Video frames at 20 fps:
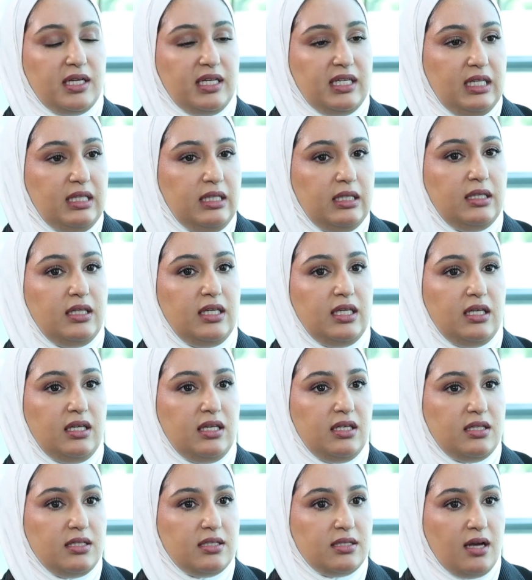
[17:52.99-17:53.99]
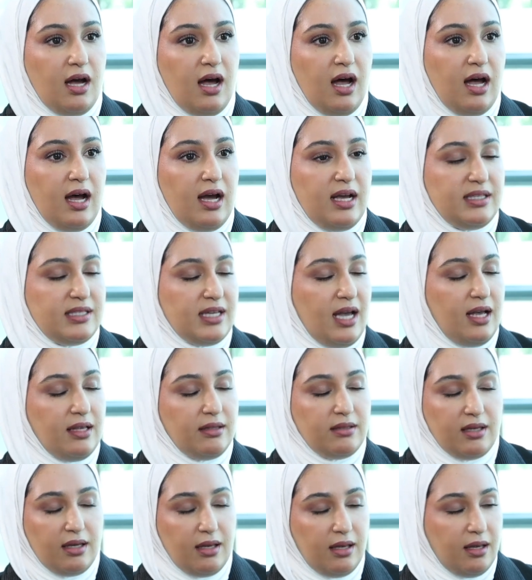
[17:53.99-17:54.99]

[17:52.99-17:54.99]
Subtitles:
kidneys, eyes, and